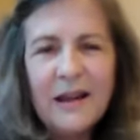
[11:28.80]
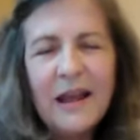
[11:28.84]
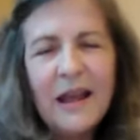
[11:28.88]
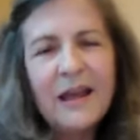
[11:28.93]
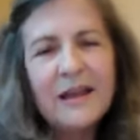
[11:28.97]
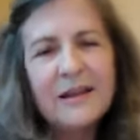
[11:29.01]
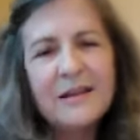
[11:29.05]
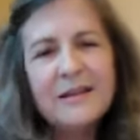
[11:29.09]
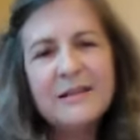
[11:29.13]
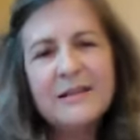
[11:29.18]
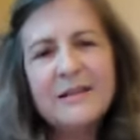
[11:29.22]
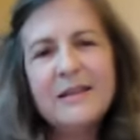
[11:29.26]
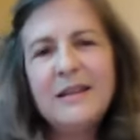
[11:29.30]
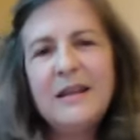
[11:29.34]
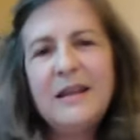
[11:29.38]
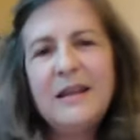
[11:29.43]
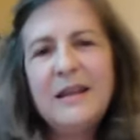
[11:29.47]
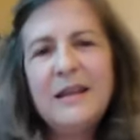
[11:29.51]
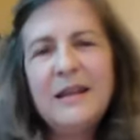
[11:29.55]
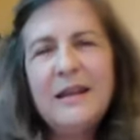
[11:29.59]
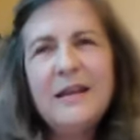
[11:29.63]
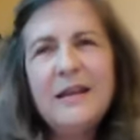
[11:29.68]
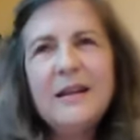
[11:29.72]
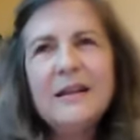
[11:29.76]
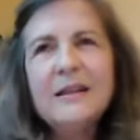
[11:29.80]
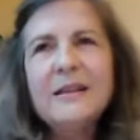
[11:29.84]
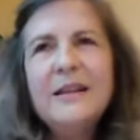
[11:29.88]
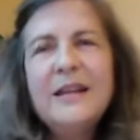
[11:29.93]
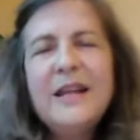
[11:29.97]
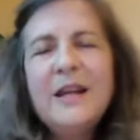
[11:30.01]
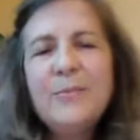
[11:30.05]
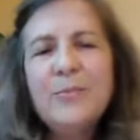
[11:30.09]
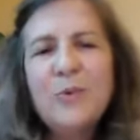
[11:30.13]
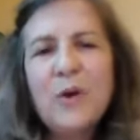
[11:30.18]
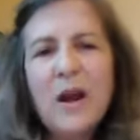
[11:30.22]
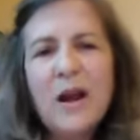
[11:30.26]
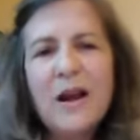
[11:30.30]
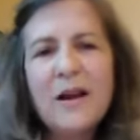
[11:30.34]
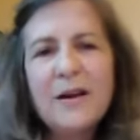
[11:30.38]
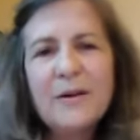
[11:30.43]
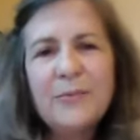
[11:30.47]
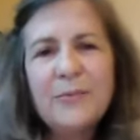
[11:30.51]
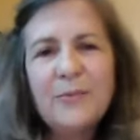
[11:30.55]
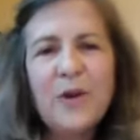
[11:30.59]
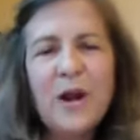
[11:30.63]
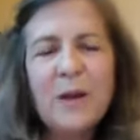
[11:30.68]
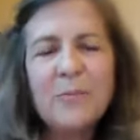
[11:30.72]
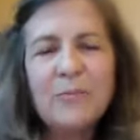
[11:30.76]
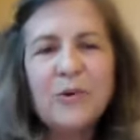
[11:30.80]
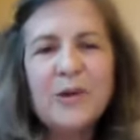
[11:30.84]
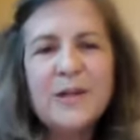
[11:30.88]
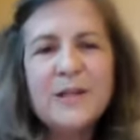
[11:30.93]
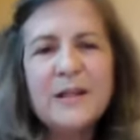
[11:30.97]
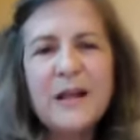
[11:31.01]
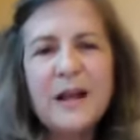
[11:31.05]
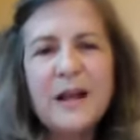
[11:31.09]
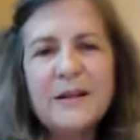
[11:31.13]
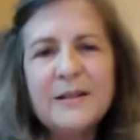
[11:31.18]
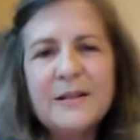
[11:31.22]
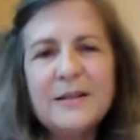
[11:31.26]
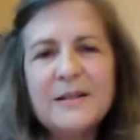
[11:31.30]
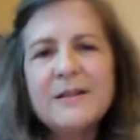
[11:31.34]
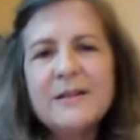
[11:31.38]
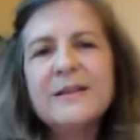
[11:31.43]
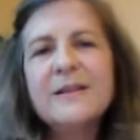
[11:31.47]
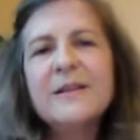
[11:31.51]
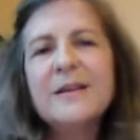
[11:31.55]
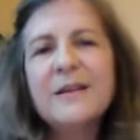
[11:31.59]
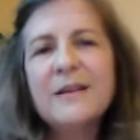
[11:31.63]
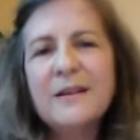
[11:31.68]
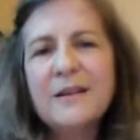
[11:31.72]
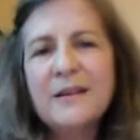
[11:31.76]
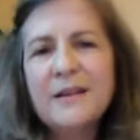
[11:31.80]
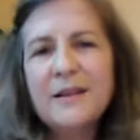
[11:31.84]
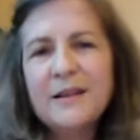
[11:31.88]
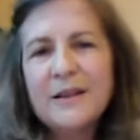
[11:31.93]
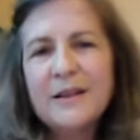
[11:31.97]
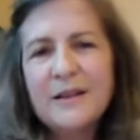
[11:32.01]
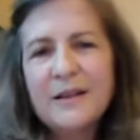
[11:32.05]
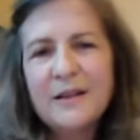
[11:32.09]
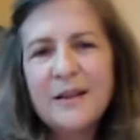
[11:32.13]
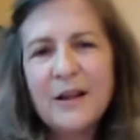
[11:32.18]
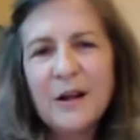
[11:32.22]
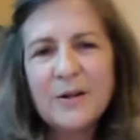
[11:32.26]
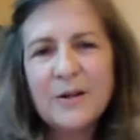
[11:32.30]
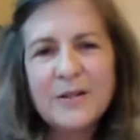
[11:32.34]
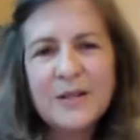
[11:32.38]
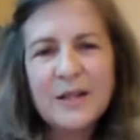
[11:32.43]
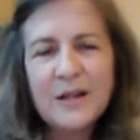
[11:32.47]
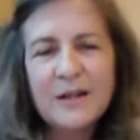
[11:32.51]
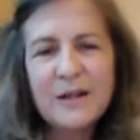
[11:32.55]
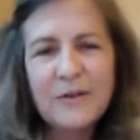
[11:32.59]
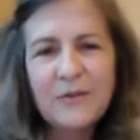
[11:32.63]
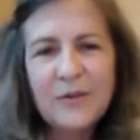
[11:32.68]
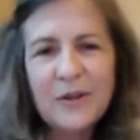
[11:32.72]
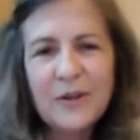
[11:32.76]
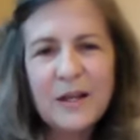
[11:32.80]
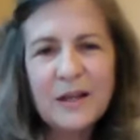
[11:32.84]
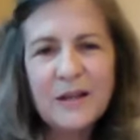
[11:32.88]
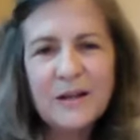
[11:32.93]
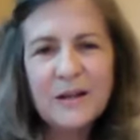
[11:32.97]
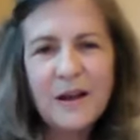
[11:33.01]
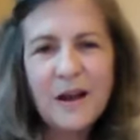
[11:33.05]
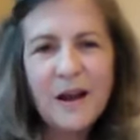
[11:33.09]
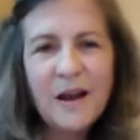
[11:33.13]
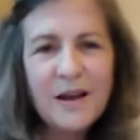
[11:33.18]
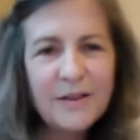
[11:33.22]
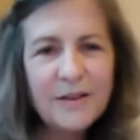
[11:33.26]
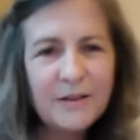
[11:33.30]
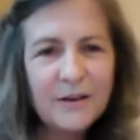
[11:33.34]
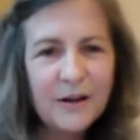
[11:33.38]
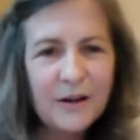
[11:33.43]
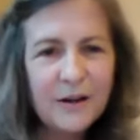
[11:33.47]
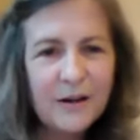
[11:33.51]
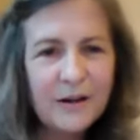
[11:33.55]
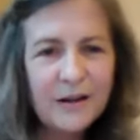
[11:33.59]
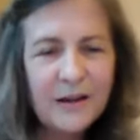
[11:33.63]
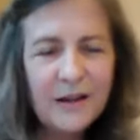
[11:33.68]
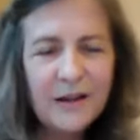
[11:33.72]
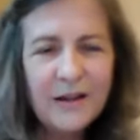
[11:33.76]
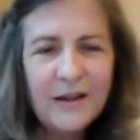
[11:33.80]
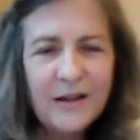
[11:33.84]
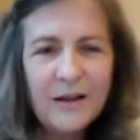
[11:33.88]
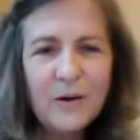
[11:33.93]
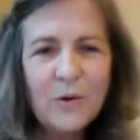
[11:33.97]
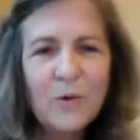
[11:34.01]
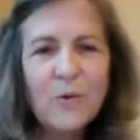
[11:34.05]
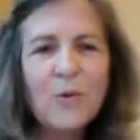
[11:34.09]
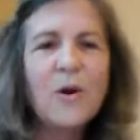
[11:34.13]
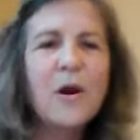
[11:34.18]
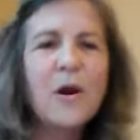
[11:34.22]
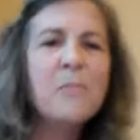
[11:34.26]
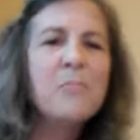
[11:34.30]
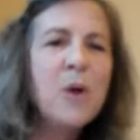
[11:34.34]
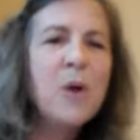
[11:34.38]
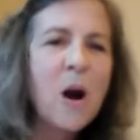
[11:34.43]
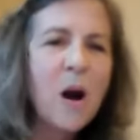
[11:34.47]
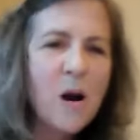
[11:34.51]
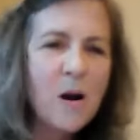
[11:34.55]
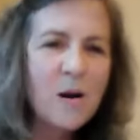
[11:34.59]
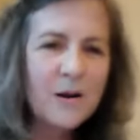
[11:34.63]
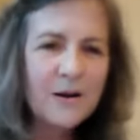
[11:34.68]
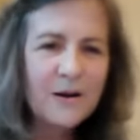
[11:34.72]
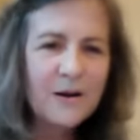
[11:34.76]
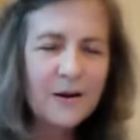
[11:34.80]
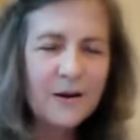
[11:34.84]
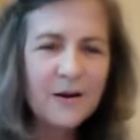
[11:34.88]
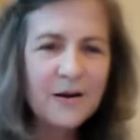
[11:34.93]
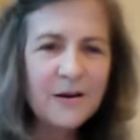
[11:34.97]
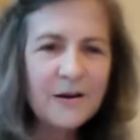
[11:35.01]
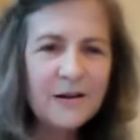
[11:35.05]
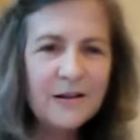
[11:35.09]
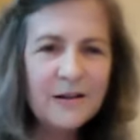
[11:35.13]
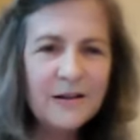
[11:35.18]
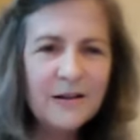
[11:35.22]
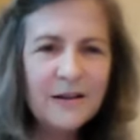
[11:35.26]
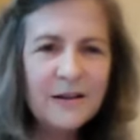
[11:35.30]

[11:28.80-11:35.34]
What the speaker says: and the Libra represents their significant other or a partner.